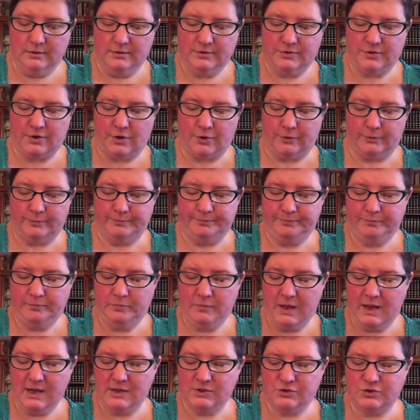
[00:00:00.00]
So
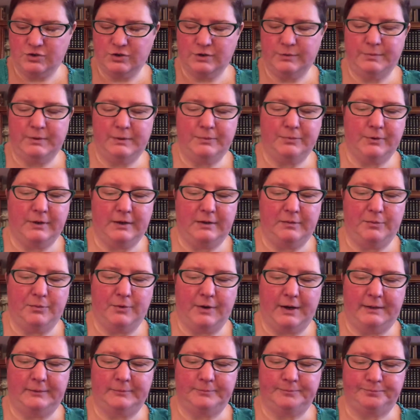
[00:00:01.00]
it should be pretty
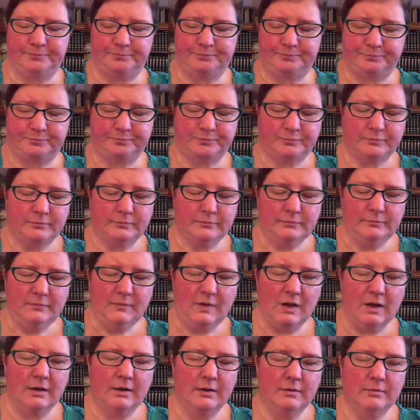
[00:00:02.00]
bright.
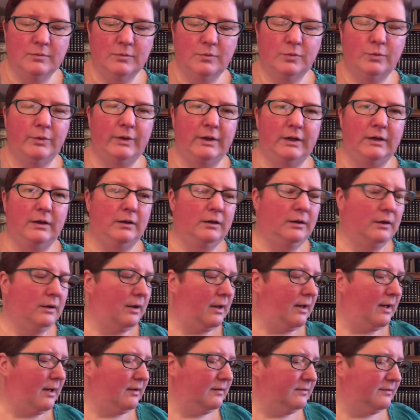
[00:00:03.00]
We
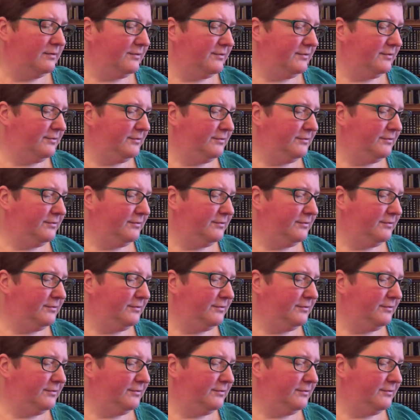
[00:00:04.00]
have